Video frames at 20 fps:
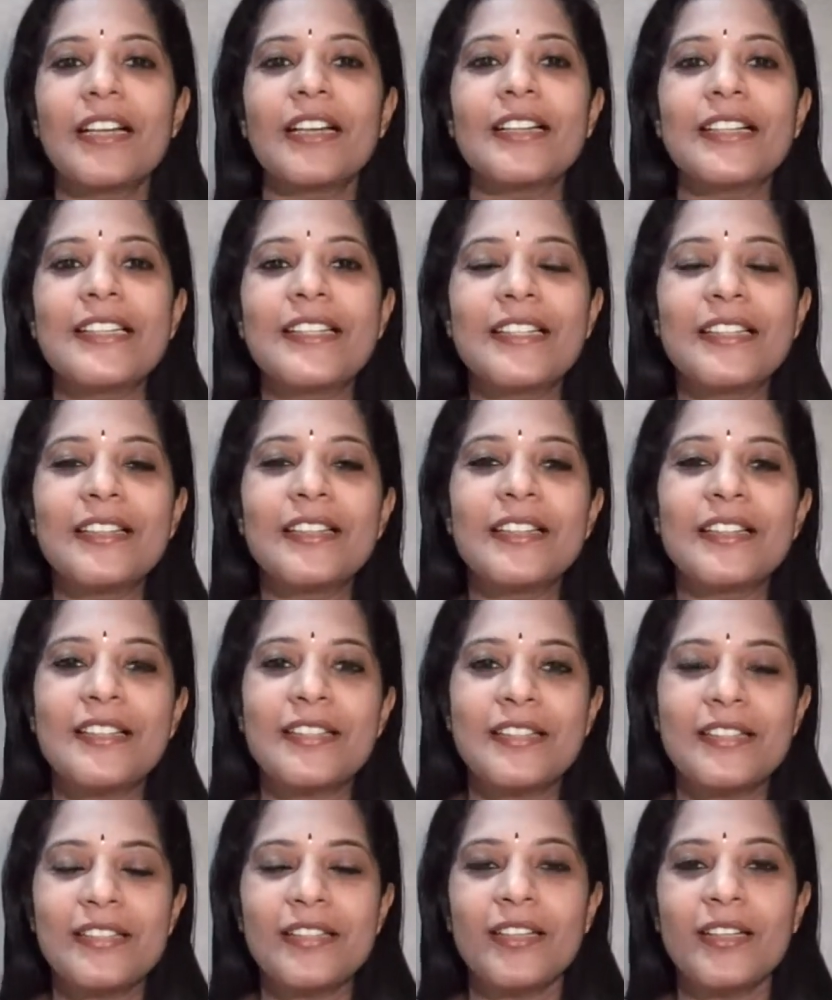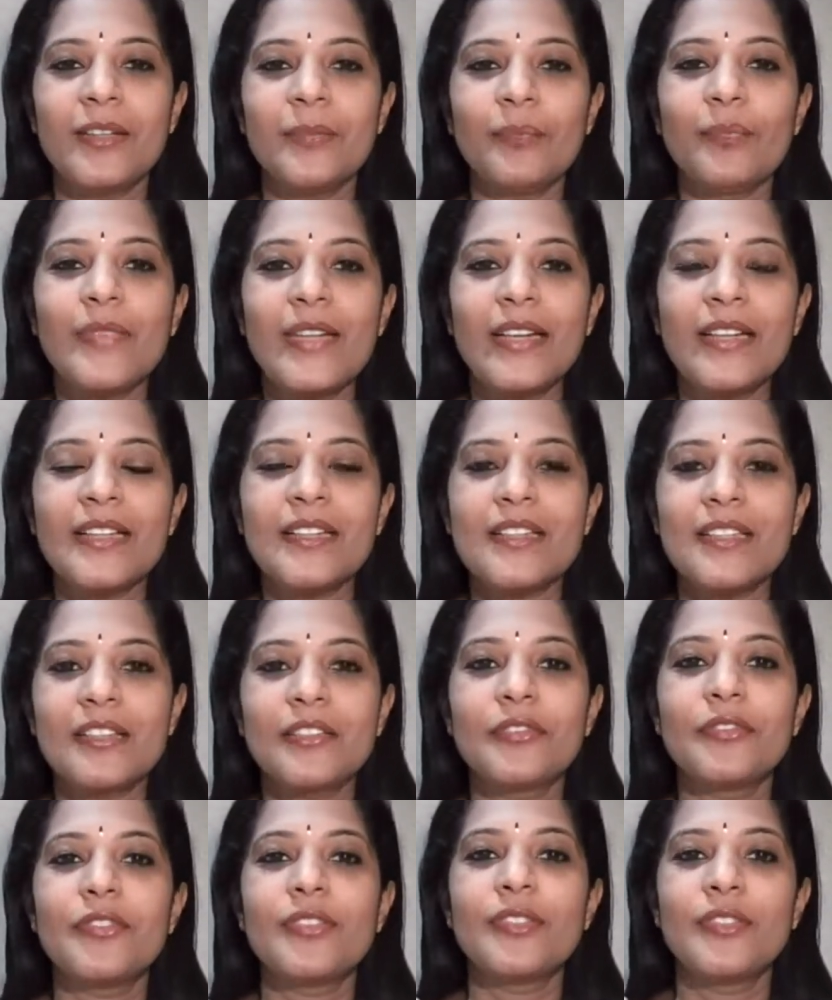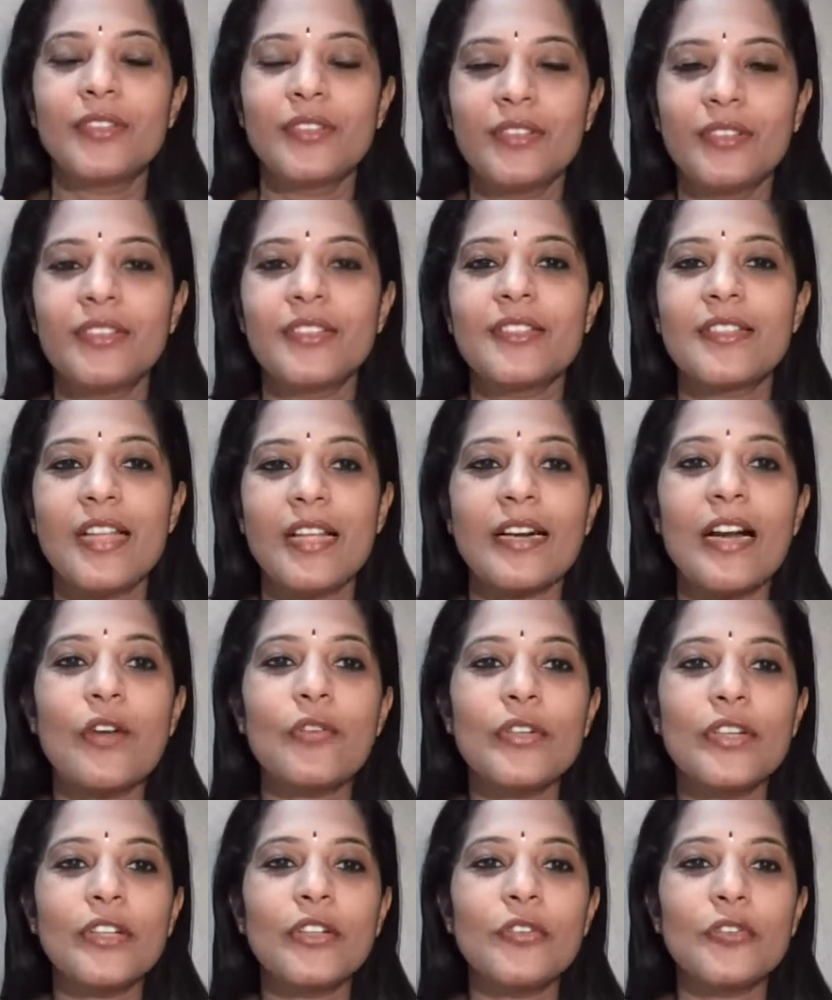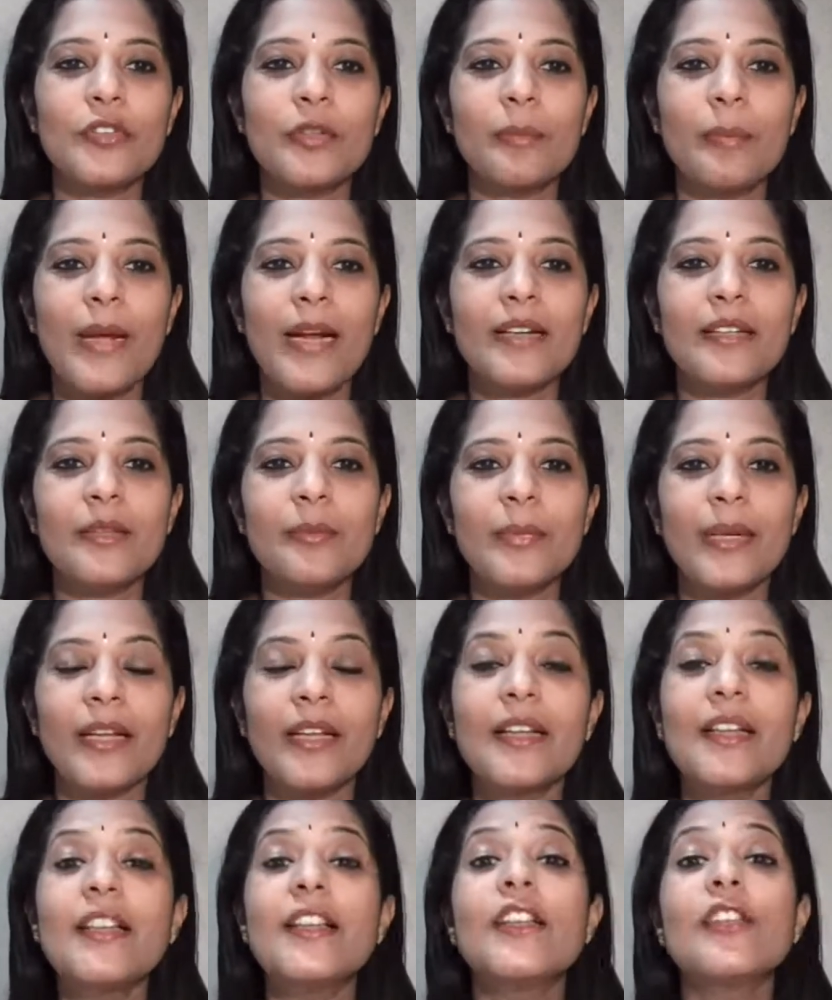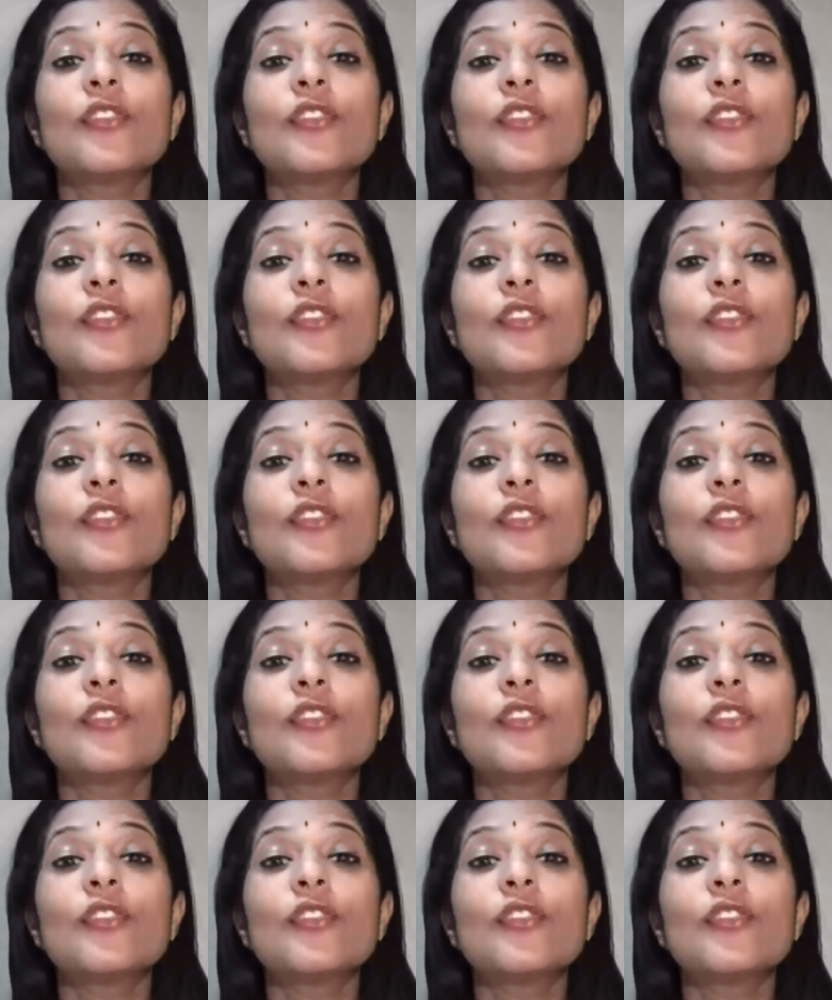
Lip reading: at least in this negative surrounding of the pandemic.